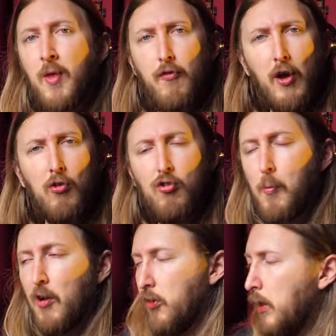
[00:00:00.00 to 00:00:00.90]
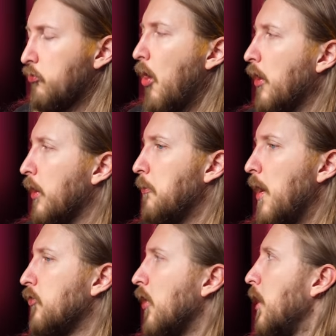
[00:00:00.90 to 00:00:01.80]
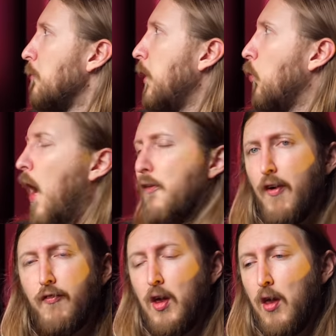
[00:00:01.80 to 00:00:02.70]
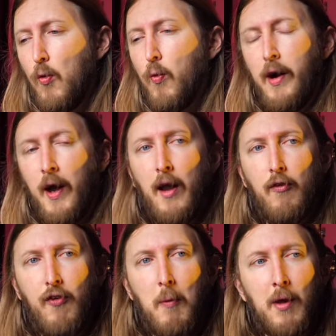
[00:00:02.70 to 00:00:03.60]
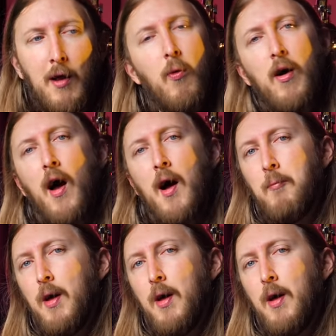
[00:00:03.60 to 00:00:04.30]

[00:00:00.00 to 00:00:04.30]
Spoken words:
Thank you so much. He's talking about my wife FAQ, where I had a thumbnail where I'm